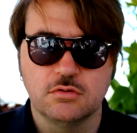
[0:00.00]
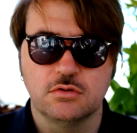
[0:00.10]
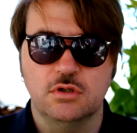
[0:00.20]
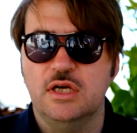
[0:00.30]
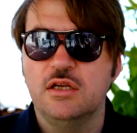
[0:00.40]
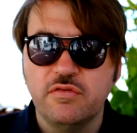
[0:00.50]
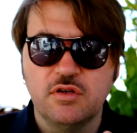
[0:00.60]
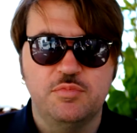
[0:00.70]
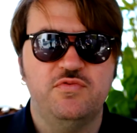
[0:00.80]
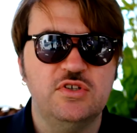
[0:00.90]
know, and
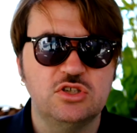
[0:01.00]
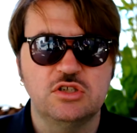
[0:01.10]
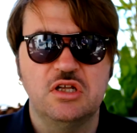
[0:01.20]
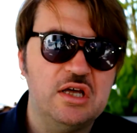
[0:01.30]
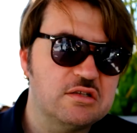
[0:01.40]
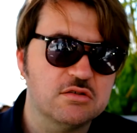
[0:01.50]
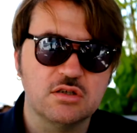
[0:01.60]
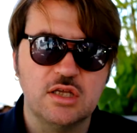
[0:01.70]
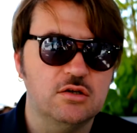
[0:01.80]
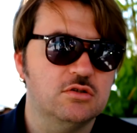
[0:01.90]
even a professional
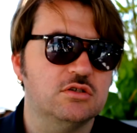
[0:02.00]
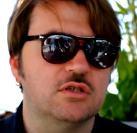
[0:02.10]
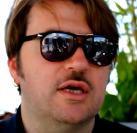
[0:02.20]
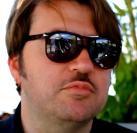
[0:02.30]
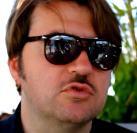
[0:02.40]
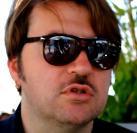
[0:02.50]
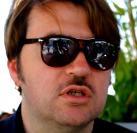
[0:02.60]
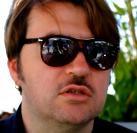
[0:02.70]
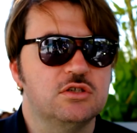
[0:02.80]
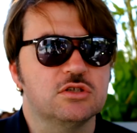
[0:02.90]
actor cannot escape
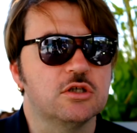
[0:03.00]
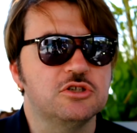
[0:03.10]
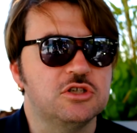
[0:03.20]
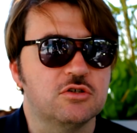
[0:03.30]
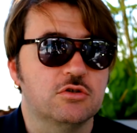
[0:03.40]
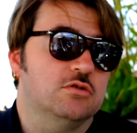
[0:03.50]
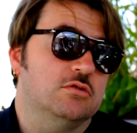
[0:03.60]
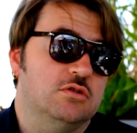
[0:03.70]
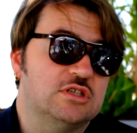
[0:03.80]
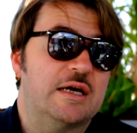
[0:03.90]
to this logic or
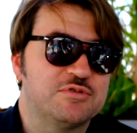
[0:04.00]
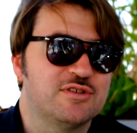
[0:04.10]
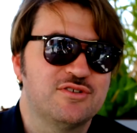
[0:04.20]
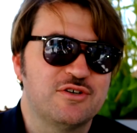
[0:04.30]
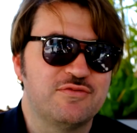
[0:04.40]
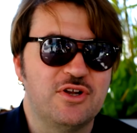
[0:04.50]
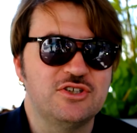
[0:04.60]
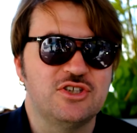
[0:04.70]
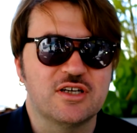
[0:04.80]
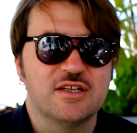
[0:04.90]
this absence of
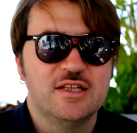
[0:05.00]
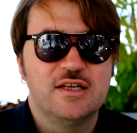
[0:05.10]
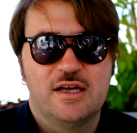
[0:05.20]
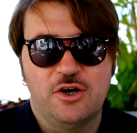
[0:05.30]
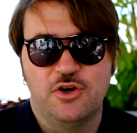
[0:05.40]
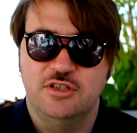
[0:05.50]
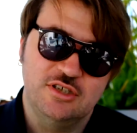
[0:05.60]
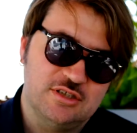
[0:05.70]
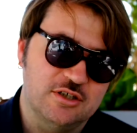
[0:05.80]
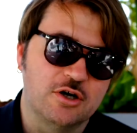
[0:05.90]
logic, or
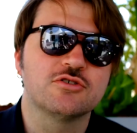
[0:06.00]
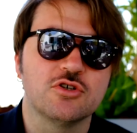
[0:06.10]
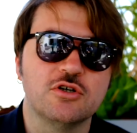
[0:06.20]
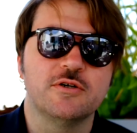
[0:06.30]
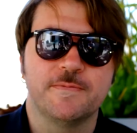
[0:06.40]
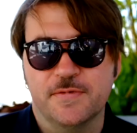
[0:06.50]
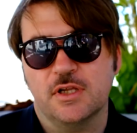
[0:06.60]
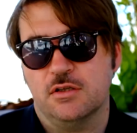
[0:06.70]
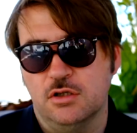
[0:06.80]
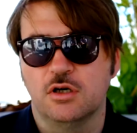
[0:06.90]
this also,
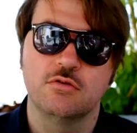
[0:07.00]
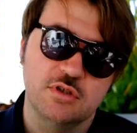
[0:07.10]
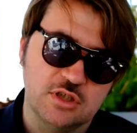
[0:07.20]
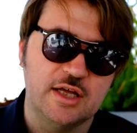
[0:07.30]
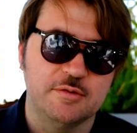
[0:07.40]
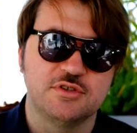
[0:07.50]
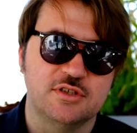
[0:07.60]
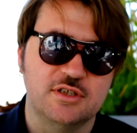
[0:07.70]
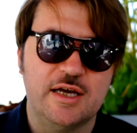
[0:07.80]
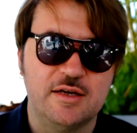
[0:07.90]
you know, it
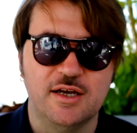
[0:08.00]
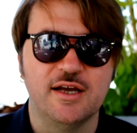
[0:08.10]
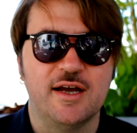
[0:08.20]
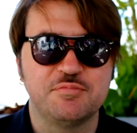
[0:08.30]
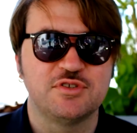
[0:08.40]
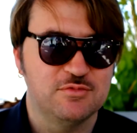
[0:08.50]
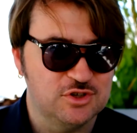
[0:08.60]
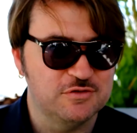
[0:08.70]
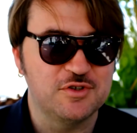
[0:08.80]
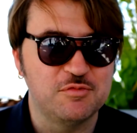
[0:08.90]
helps the
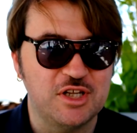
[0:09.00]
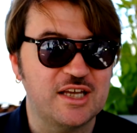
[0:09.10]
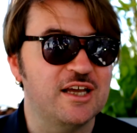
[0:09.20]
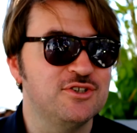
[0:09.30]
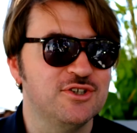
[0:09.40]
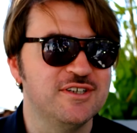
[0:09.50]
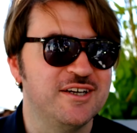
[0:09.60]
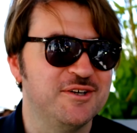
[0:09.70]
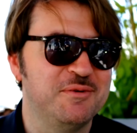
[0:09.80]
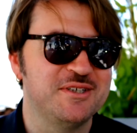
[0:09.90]
absence of
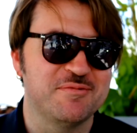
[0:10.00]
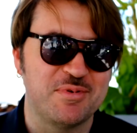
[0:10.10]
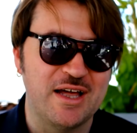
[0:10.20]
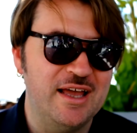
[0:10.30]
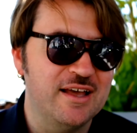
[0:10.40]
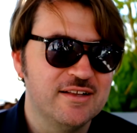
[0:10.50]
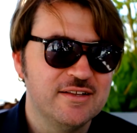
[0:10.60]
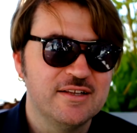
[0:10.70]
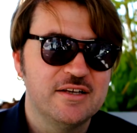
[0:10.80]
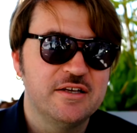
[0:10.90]
communication. I always apply.
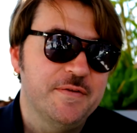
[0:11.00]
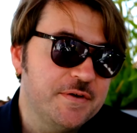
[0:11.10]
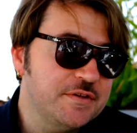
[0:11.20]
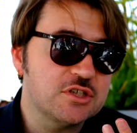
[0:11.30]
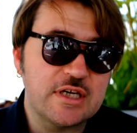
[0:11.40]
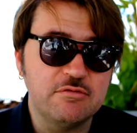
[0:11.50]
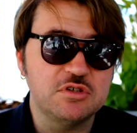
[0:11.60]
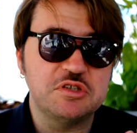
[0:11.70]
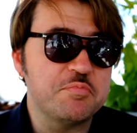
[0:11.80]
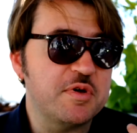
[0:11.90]
In this
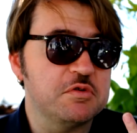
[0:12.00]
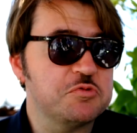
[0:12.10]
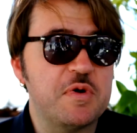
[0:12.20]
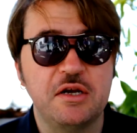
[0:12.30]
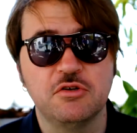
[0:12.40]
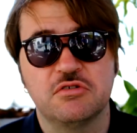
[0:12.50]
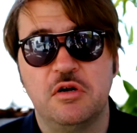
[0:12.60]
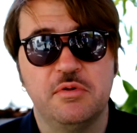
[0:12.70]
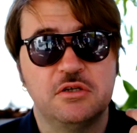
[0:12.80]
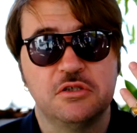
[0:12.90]
case, Jean-Pierre was very
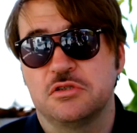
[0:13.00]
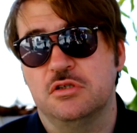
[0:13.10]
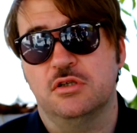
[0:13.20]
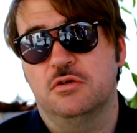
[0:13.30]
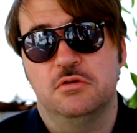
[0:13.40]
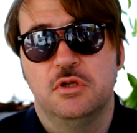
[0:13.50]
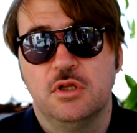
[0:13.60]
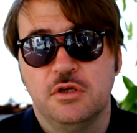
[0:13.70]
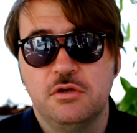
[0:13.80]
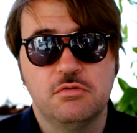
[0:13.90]
neutral because, you know,
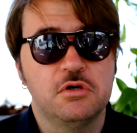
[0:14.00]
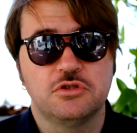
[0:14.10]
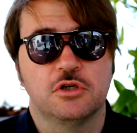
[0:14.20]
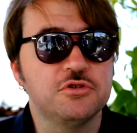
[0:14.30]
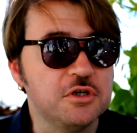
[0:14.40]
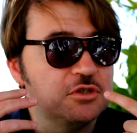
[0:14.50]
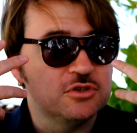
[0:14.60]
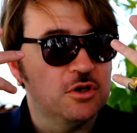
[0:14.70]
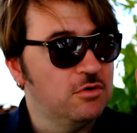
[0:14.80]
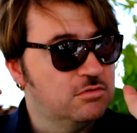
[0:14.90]
he was also in his